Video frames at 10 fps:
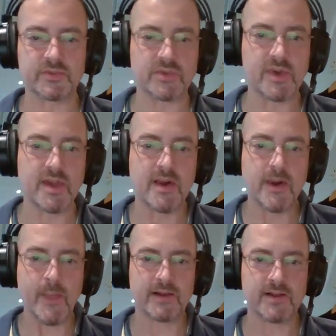So
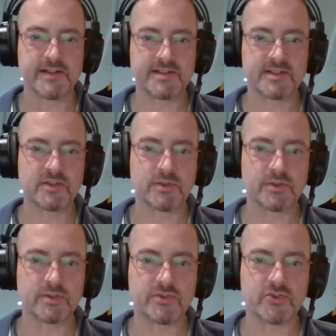let's
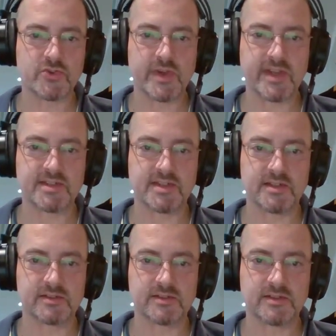go straight
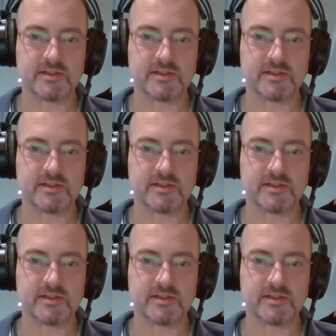in